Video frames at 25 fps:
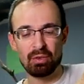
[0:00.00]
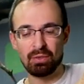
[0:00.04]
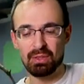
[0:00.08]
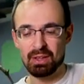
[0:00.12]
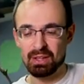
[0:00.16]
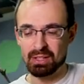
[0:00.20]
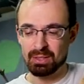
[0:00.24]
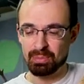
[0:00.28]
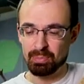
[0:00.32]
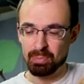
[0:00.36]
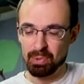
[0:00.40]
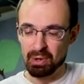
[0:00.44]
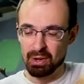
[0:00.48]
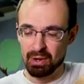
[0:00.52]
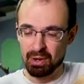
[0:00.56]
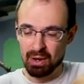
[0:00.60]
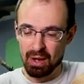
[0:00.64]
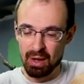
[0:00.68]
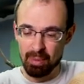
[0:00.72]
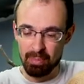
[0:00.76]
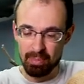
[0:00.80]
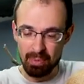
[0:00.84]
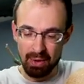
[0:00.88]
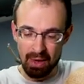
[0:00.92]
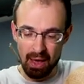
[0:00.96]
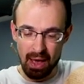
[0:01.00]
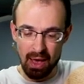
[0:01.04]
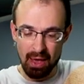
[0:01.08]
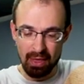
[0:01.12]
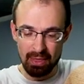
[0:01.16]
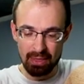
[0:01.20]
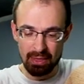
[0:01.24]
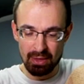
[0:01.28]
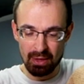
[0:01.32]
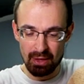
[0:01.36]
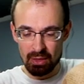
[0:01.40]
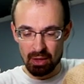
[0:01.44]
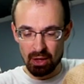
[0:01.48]
of this burlap
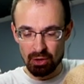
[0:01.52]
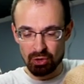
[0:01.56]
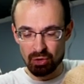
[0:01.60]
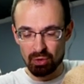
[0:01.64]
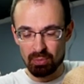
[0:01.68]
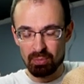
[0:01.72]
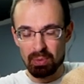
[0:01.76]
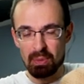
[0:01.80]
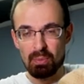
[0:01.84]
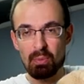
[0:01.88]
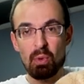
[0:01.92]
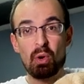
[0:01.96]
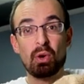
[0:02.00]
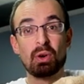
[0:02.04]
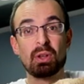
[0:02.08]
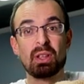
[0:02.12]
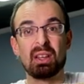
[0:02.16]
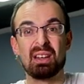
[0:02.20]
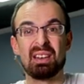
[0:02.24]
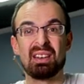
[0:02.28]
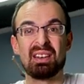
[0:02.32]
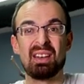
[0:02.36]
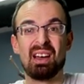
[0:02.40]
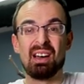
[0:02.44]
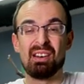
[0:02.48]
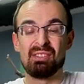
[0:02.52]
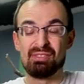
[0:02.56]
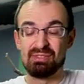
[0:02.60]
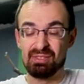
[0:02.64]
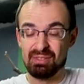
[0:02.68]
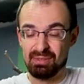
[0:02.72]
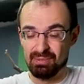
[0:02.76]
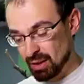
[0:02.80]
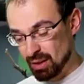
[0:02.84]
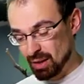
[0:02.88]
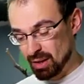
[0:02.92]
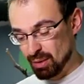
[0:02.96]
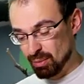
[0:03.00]
and that should be more than
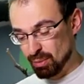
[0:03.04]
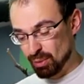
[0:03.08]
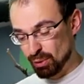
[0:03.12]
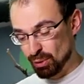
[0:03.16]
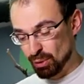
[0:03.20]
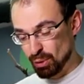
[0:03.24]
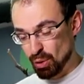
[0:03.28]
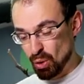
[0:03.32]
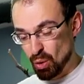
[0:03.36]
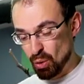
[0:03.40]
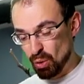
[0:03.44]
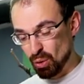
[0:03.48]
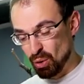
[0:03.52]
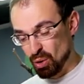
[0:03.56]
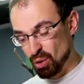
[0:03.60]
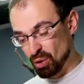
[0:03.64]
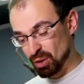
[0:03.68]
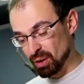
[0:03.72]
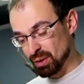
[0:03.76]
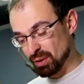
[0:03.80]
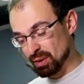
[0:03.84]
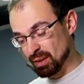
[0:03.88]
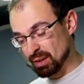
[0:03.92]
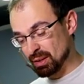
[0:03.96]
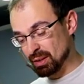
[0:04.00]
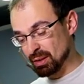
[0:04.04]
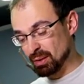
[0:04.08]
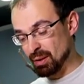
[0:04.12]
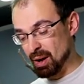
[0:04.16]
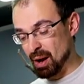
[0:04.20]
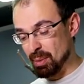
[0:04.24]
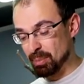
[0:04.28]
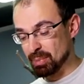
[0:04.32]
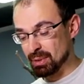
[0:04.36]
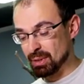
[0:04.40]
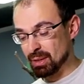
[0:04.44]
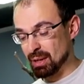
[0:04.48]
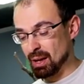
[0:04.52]
enough. He will no longer
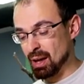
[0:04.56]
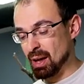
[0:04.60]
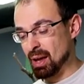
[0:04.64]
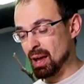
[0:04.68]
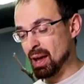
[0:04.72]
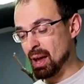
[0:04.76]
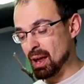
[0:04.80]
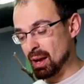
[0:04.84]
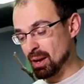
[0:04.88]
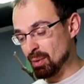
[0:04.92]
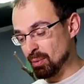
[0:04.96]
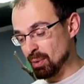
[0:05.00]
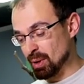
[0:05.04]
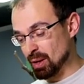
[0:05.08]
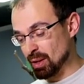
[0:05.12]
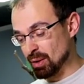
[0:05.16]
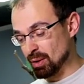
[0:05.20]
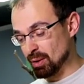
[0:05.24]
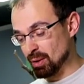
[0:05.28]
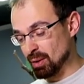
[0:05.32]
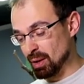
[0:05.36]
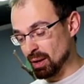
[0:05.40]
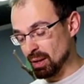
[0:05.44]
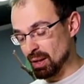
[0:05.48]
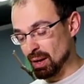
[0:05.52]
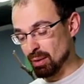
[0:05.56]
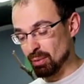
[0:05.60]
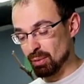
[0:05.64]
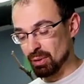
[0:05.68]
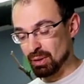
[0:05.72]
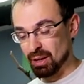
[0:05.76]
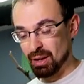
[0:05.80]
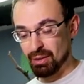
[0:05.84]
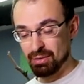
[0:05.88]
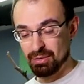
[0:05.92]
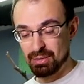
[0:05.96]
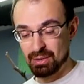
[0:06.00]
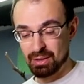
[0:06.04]
interrupt any video and I will
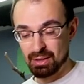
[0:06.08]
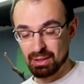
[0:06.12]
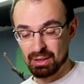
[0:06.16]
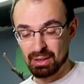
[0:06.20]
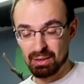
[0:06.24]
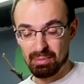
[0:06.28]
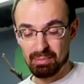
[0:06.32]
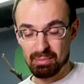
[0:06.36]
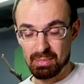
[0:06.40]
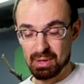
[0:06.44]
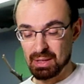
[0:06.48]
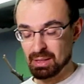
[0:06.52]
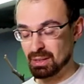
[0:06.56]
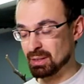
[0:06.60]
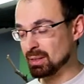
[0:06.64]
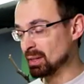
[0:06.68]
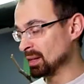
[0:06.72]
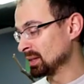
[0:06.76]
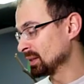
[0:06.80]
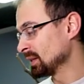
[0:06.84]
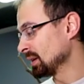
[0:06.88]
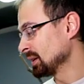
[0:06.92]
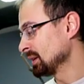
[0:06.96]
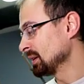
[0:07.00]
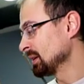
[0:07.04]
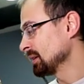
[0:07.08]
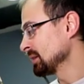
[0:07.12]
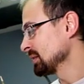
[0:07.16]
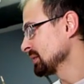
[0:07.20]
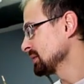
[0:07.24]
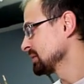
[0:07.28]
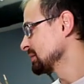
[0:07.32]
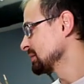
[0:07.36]
definitely miss that. I need the